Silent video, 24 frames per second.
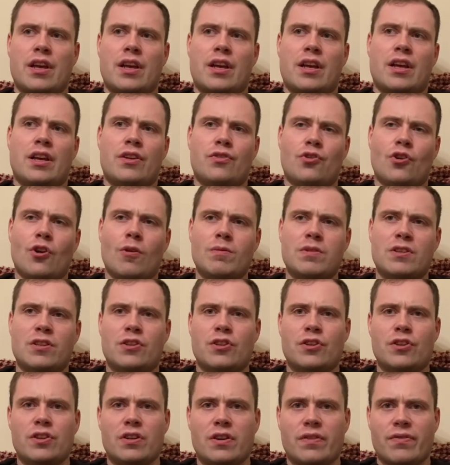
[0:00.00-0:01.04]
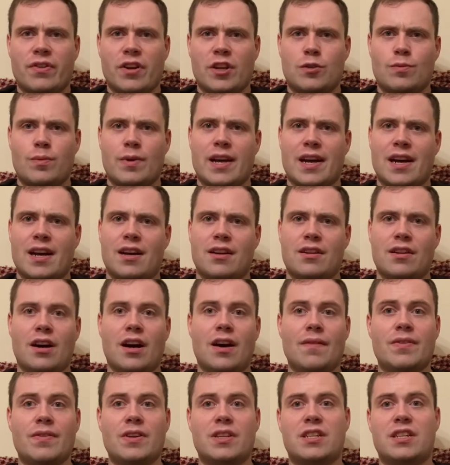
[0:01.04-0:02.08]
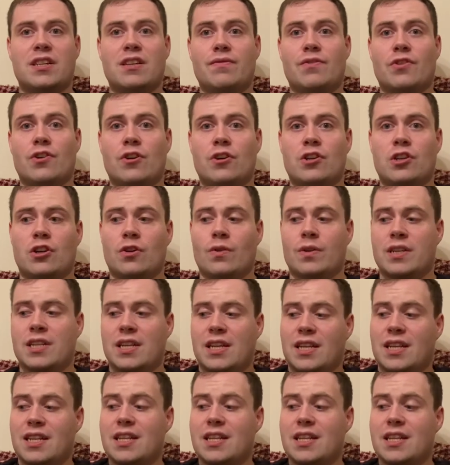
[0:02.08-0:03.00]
In terms of the other fights we had, obviously Vergil Ortiz.